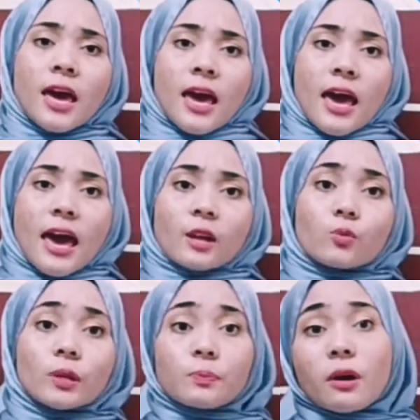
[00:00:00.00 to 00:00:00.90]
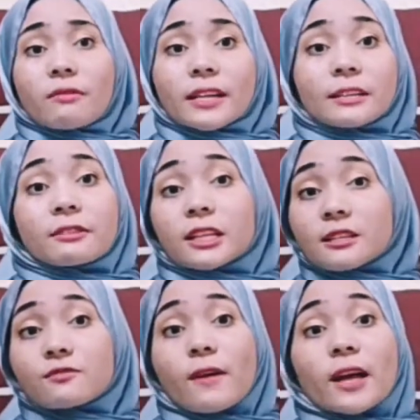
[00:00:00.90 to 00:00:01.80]
and will provide the
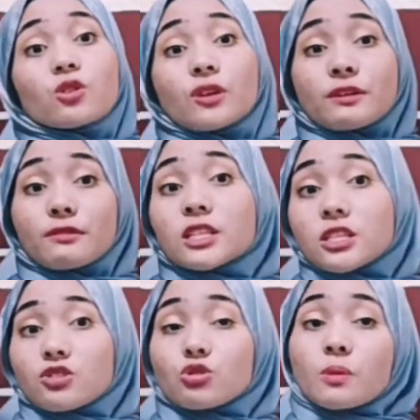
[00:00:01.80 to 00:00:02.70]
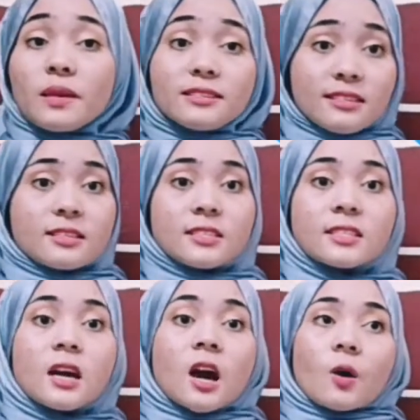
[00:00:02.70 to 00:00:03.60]
greatest value in return to the business.
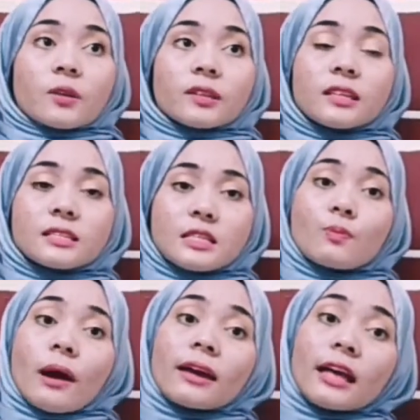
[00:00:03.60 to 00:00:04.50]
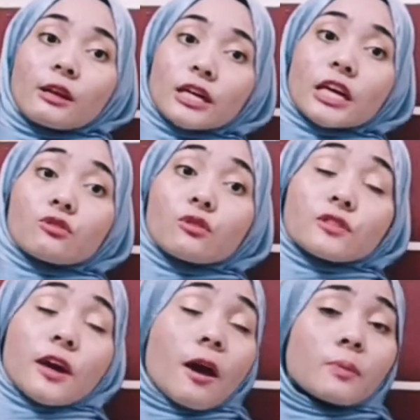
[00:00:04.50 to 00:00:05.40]
This is by allocate growth
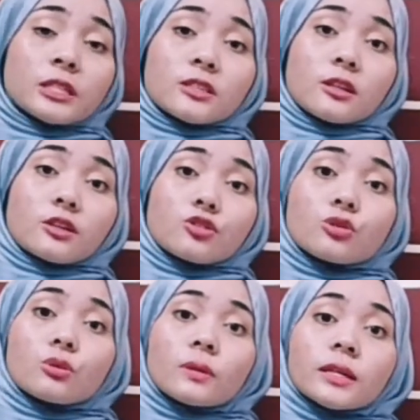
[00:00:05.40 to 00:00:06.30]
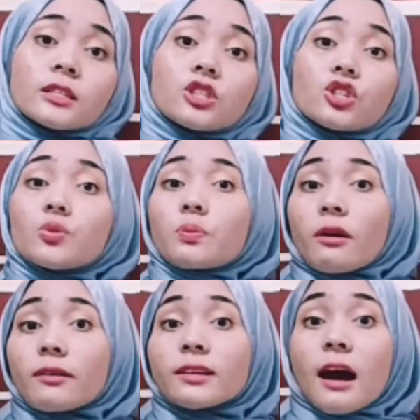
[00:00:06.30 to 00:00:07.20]
capital to new
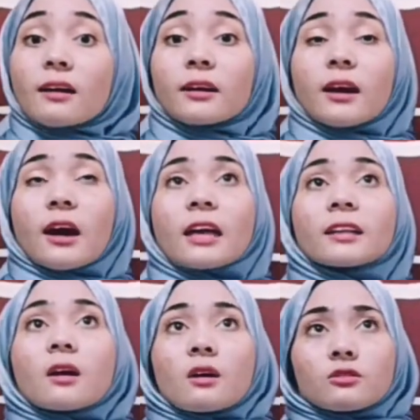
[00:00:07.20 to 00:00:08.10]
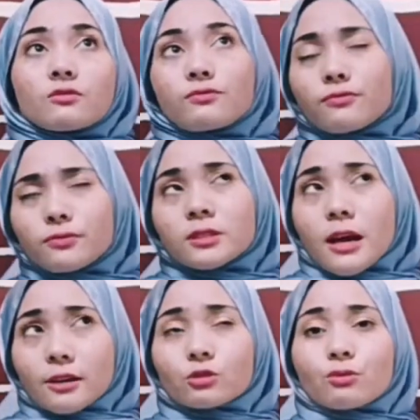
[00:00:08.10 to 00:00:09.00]
product and
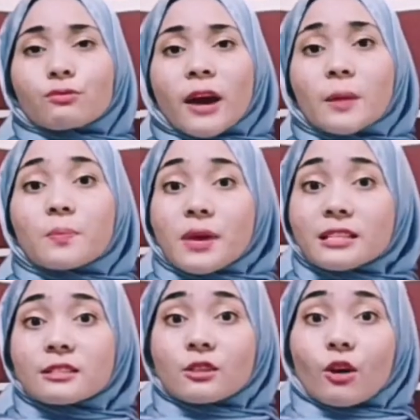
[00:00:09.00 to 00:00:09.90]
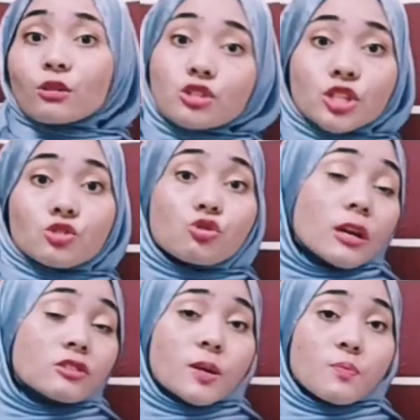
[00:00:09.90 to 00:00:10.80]
try to find best solution to
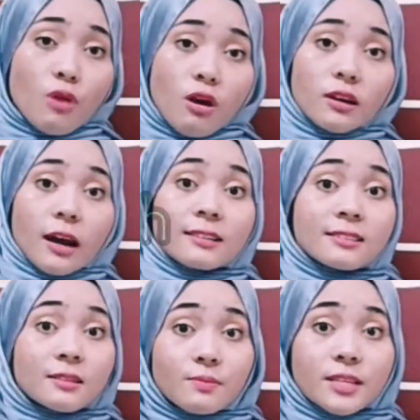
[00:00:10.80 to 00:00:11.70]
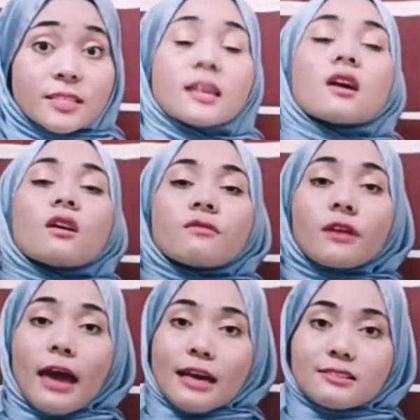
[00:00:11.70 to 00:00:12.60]
attract more customers. For
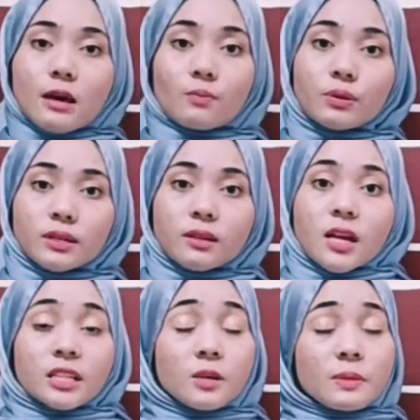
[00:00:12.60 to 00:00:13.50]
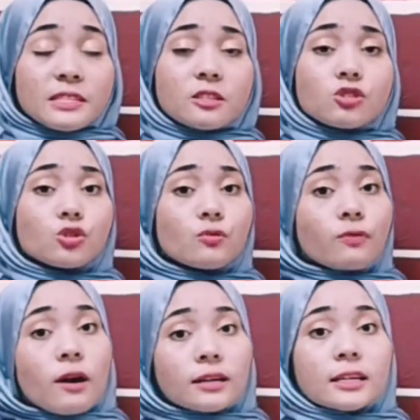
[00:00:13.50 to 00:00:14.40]
example, the business should
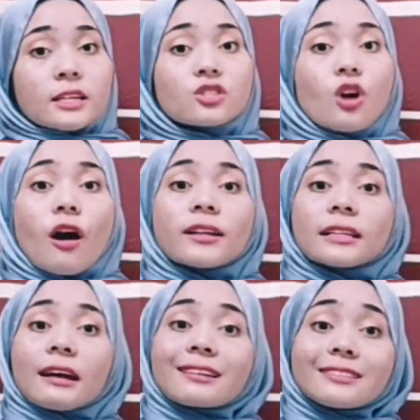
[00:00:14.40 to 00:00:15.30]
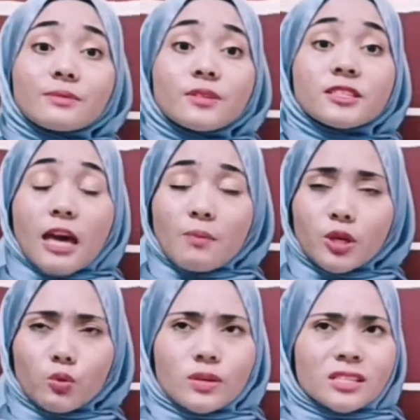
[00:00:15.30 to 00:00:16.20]
focus on the customer
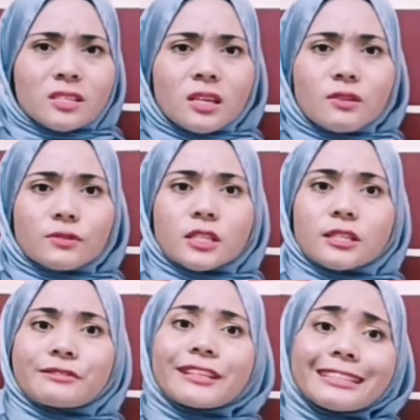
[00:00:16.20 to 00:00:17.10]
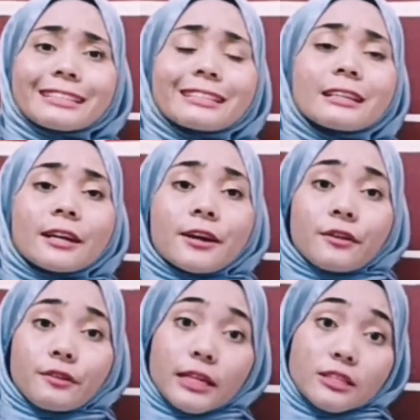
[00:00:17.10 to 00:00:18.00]
segment which give the greater
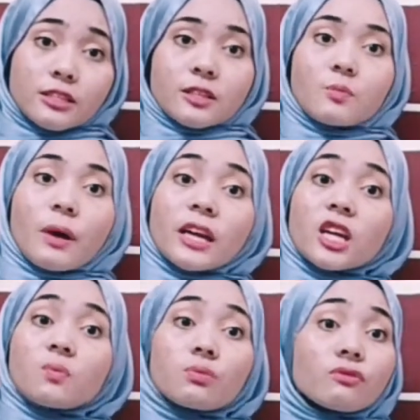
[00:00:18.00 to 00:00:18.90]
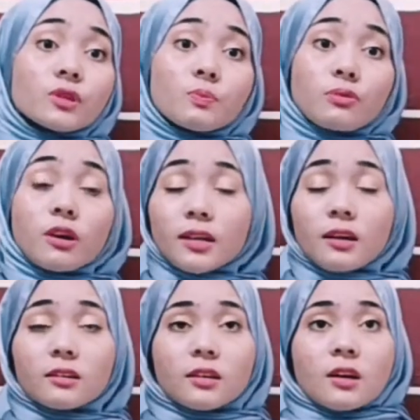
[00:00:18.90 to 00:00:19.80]
return by improve the
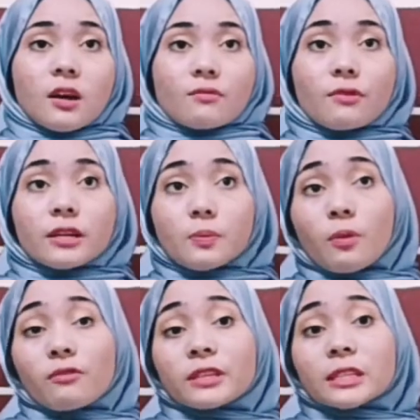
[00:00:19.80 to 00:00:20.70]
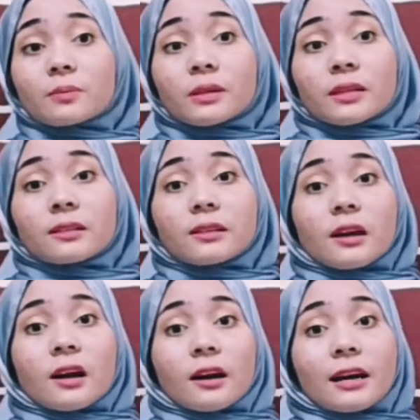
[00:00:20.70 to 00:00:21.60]
product for the profitable
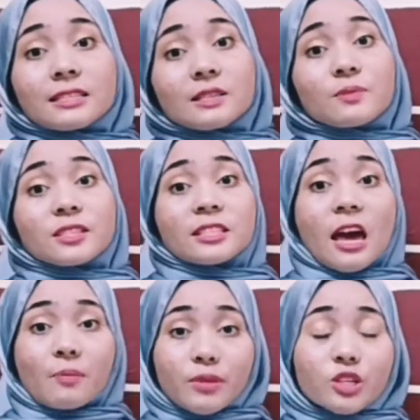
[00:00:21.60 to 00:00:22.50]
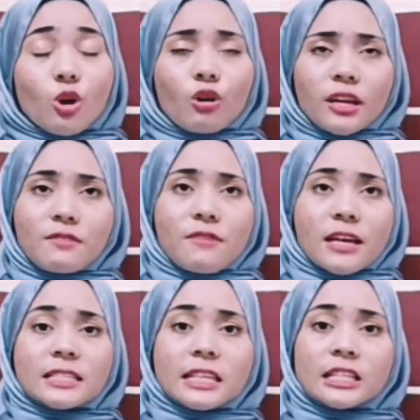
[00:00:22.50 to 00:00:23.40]
customer segment or invest
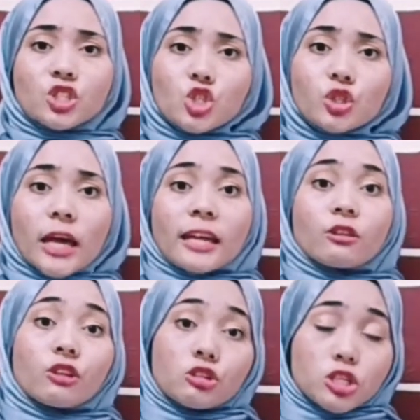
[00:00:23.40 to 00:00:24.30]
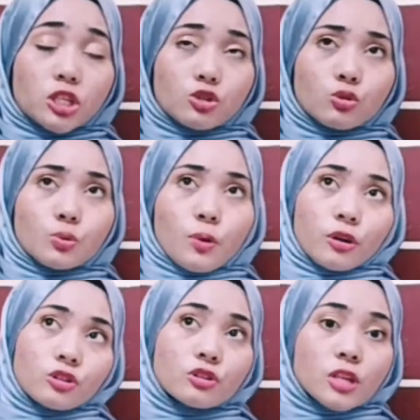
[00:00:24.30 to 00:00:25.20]
in new technology to
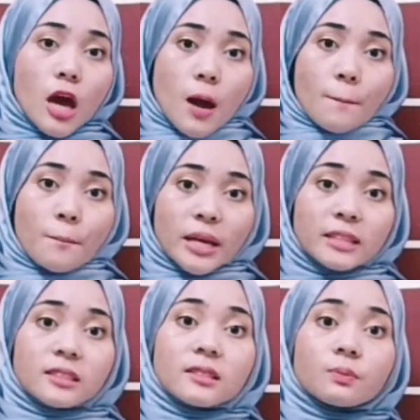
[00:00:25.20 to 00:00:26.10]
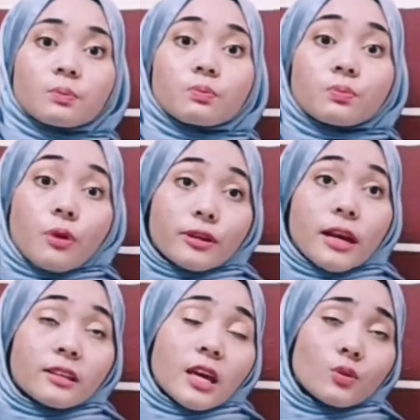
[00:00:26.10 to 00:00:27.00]
produce better product
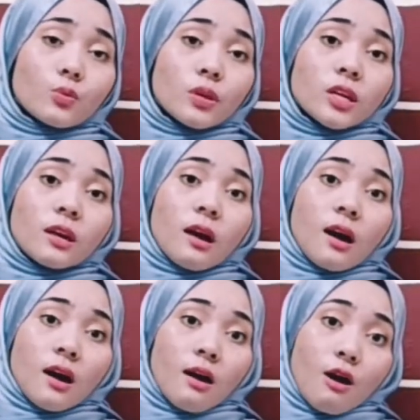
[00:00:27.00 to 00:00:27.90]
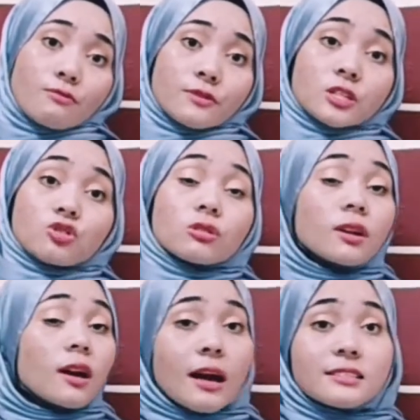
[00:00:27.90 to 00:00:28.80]
that we offer to the
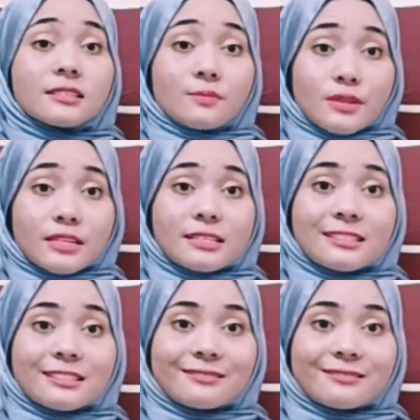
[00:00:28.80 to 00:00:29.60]
customers.